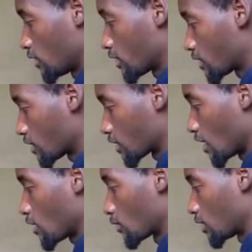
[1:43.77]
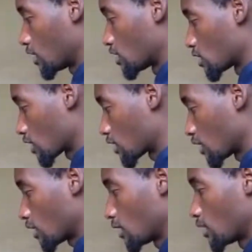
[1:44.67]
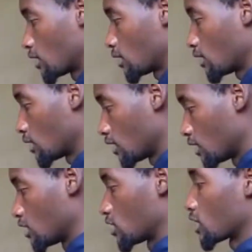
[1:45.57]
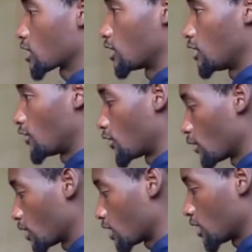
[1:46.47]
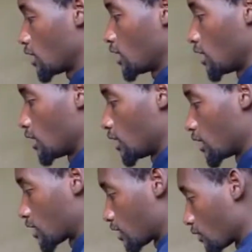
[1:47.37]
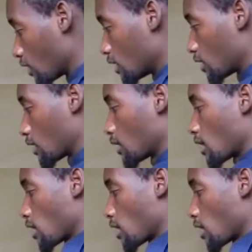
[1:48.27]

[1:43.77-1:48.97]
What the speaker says: This is how the injector injects the fuel in the cylinder.